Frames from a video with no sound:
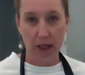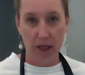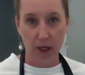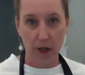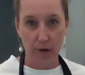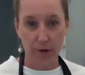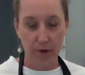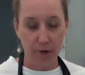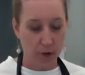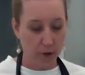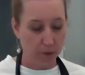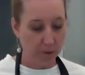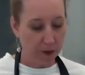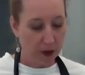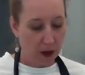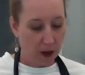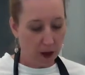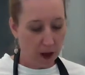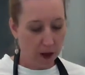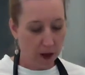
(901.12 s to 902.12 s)
careful
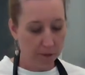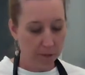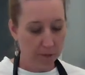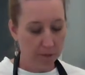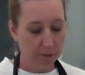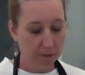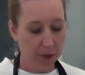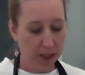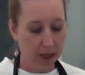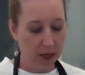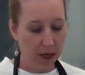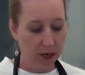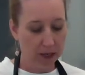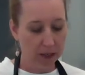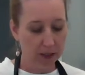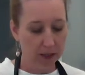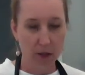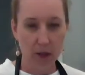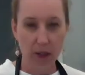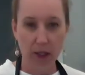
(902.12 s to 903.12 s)

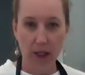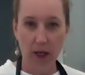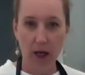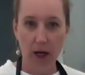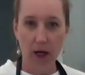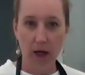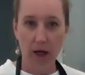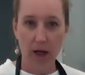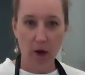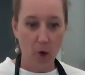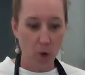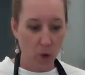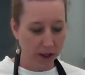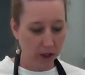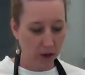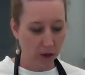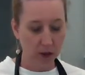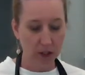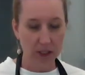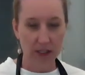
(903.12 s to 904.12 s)
because the
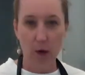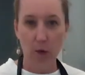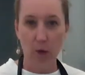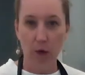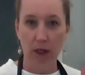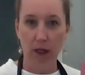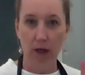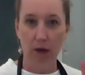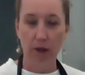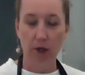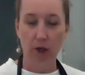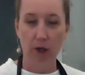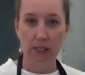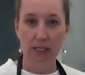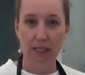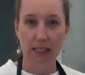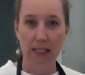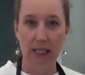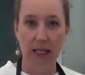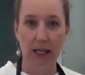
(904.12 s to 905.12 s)
oils that will get on your
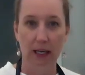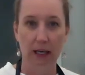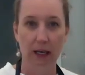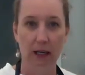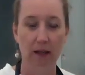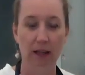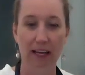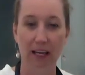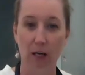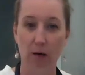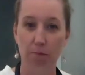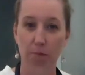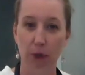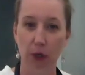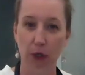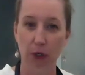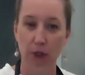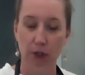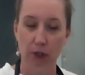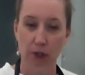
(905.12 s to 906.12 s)
skin, they can
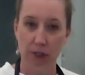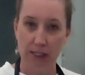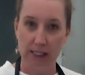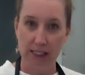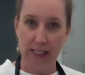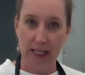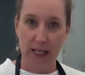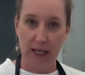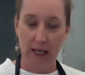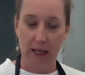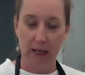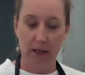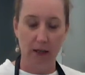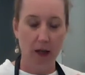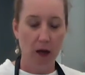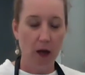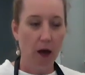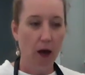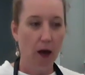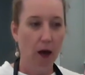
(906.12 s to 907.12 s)
burn your skin,
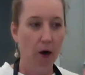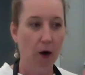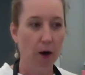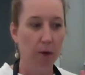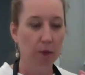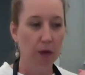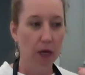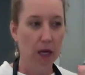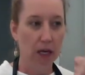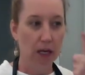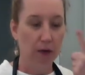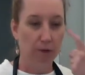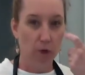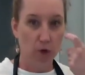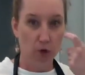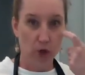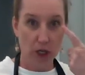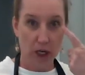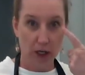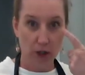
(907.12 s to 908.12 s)
and if you
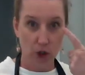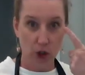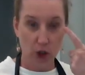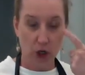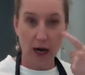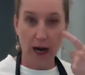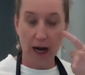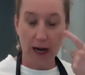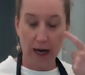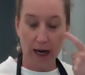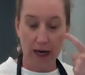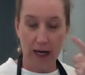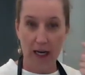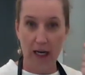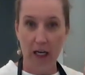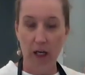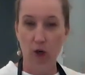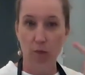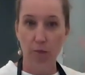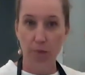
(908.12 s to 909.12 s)
touch your eye,
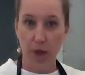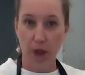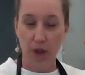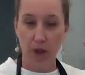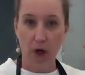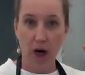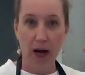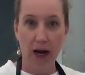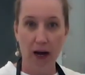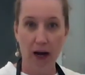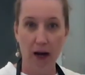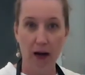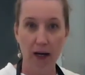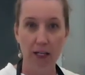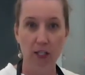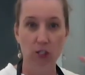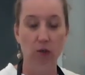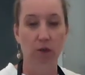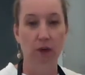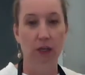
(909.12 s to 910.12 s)
it'll burn your eye,
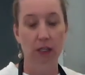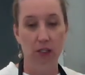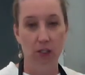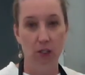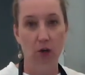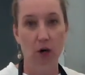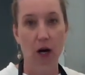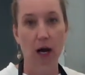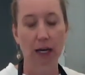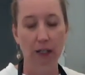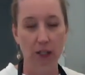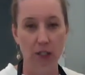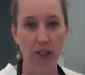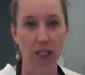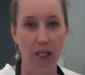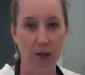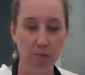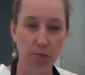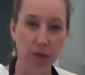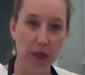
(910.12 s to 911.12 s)
so if it gets in your eye, just
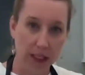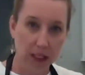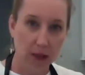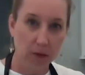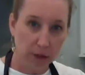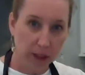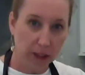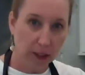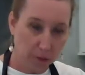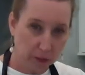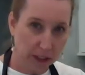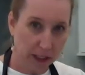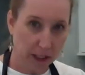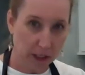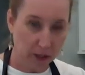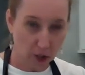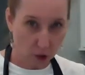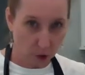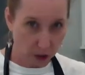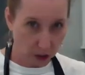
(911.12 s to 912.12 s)
keep blinking, blinking, blinking,
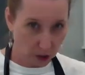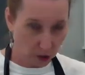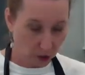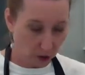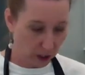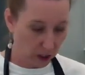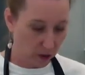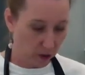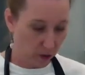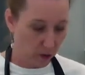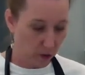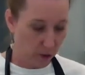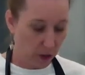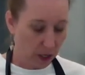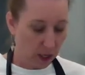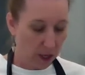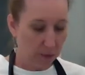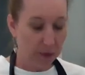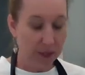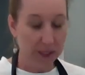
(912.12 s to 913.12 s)
so it'll
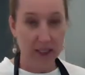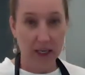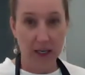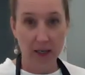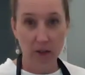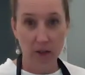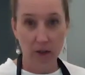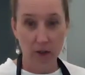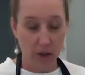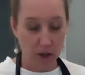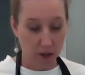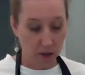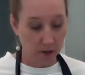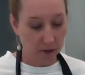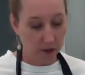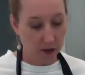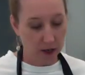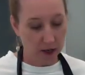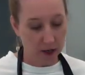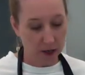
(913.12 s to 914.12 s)
be tender
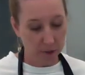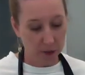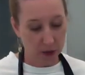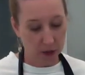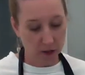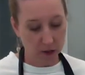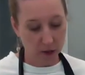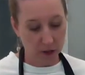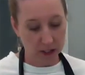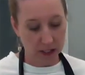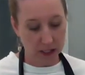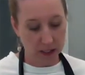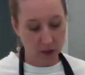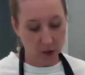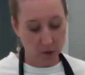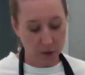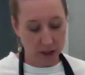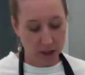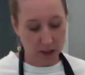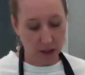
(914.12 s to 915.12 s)
on your skin, so
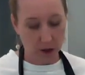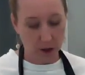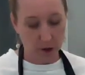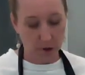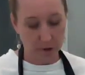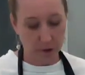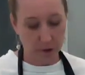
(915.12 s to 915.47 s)
be careful.